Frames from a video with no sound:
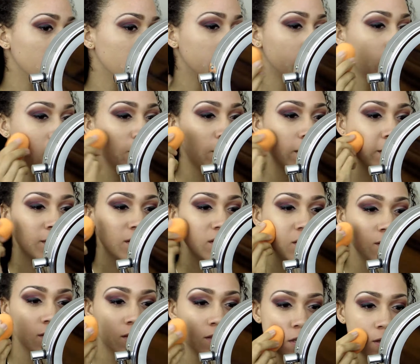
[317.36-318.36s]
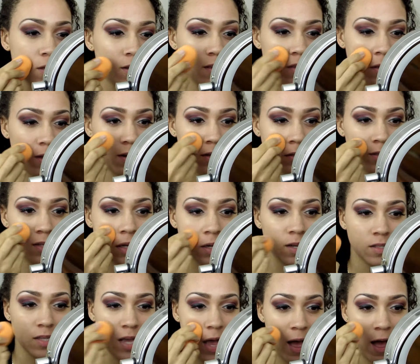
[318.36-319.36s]
Now I can see that it
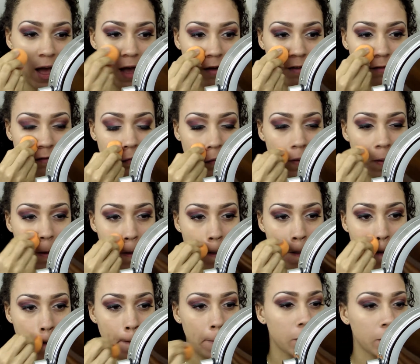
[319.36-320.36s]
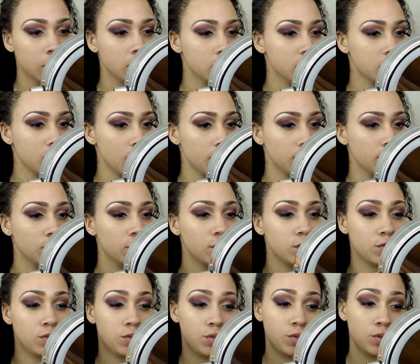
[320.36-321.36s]
does have some
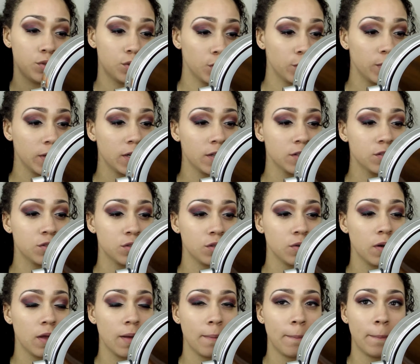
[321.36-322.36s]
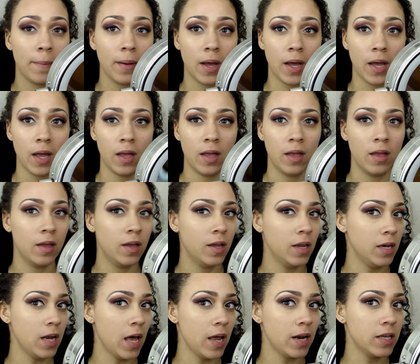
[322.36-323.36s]
dewiness to it, but
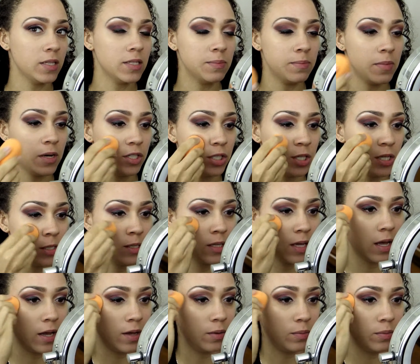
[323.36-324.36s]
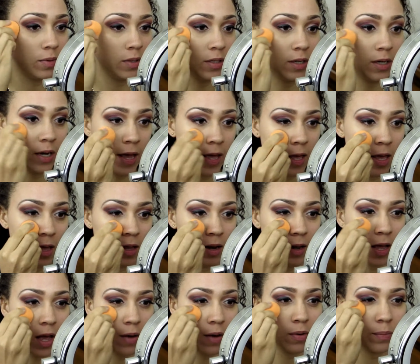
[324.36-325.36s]
not as much as I would like it.
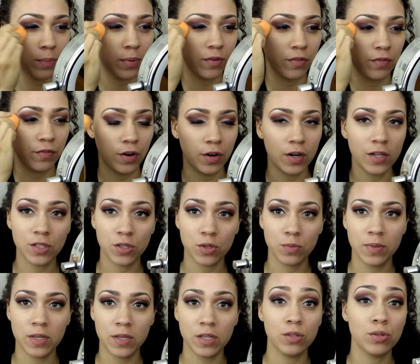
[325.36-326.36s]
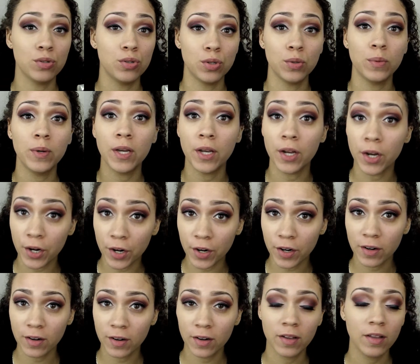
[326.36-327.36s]
Like, I would prefer it to be
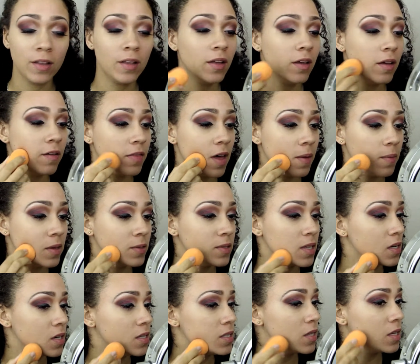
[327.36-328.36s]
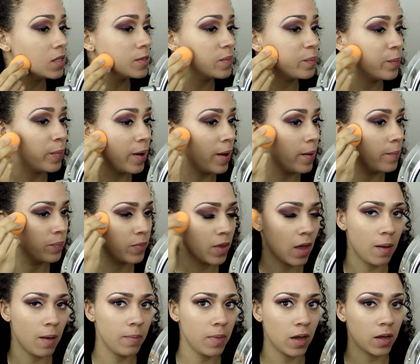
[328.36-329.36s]
dewier, if that makes any sense, but
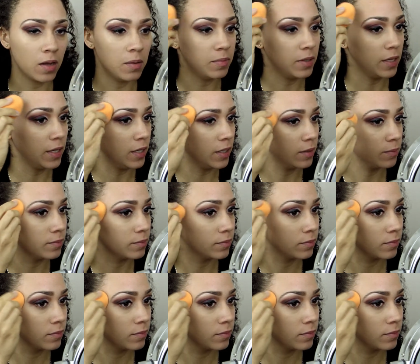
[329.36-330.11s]
I'm not complaining.